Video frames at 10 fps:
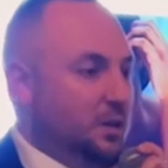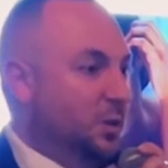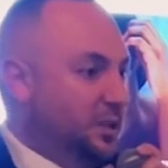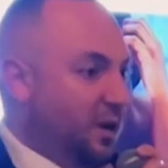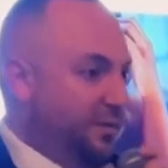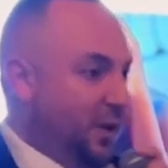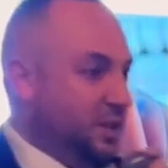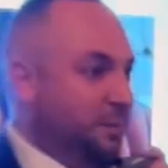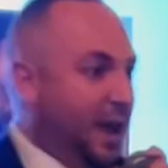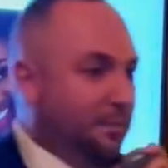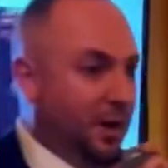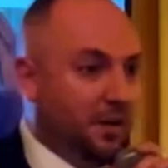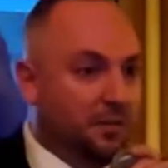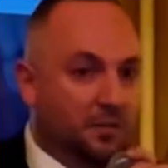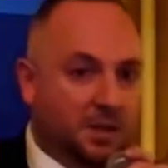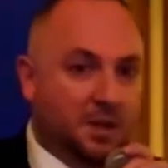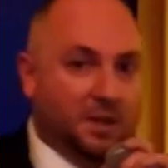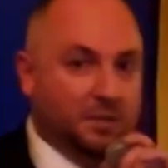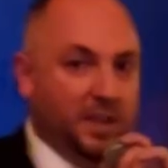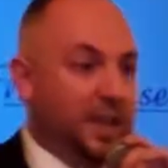was our first member,
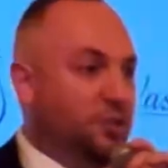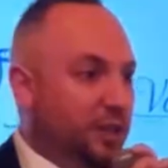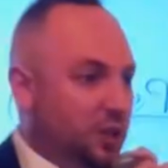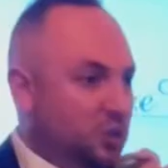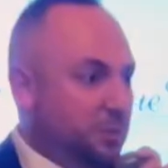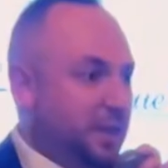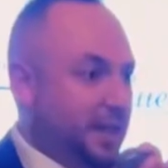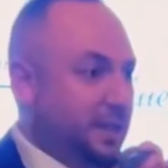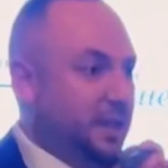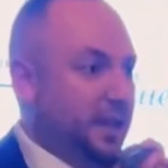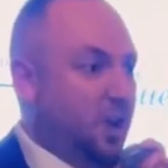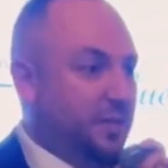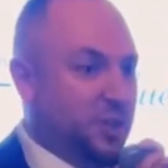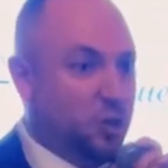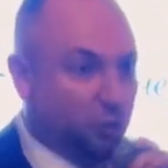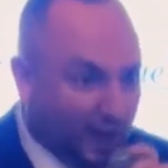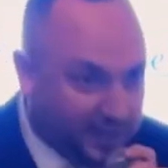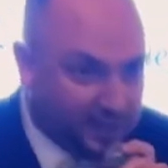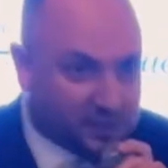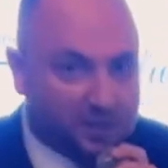introduced me and got the
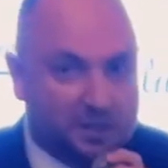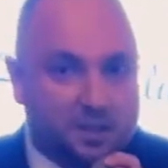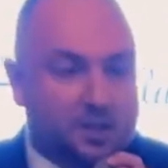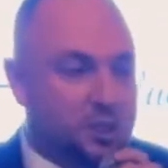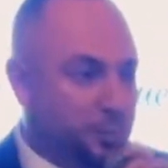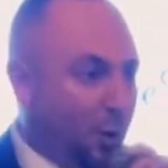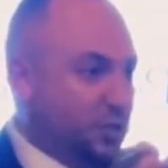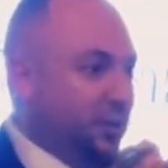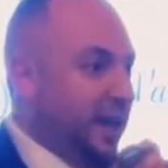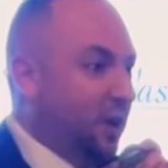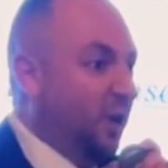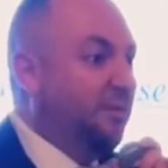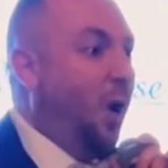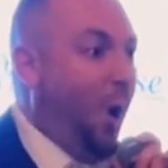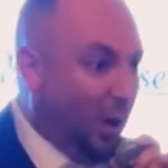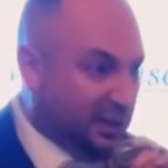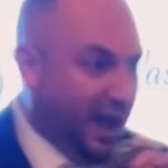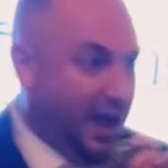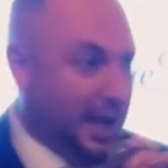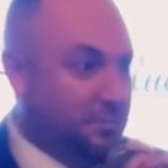greatest sports writer of all
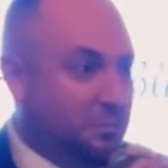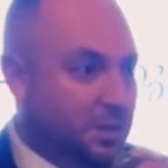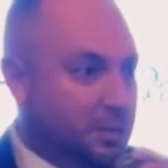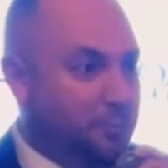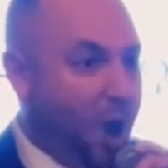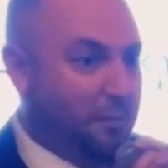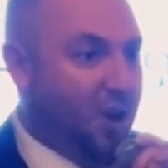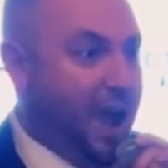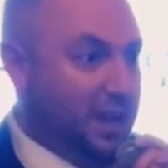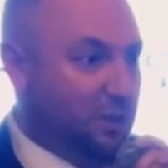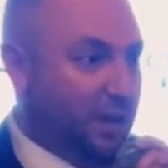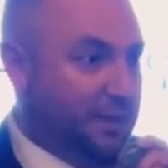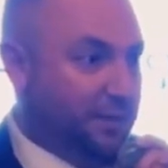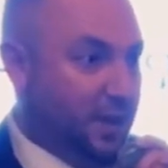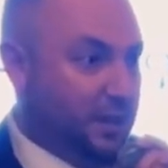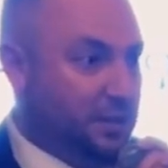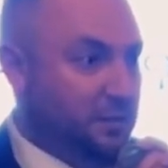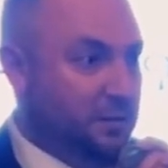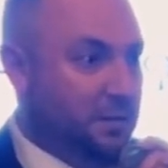time, Bob Ryan, to write for us.